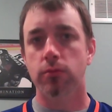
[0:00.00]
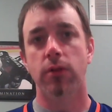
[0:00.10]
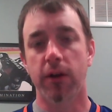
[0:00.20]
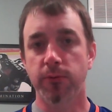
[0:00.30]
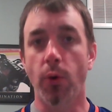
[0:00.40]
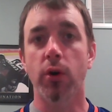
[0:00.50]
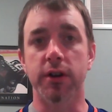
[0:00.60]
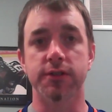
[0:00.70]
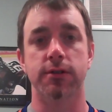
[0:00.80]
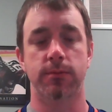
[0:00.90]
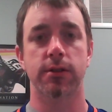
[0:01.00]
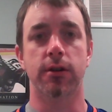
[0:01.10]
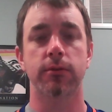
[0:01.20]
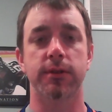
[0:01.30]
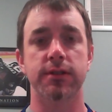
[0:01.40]
a force, you
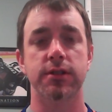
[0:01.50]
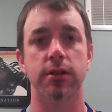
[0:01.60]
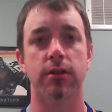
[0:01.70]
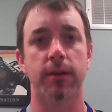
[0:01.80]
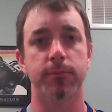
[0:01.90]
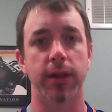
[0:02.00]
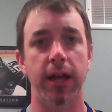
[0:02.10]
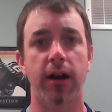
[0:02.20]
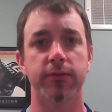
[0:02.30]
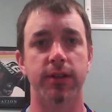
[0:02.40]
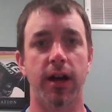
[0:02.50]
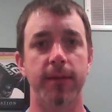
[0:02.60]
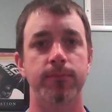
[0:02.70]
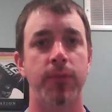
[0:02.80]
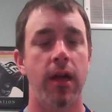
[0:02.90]
know, this year come playoff time.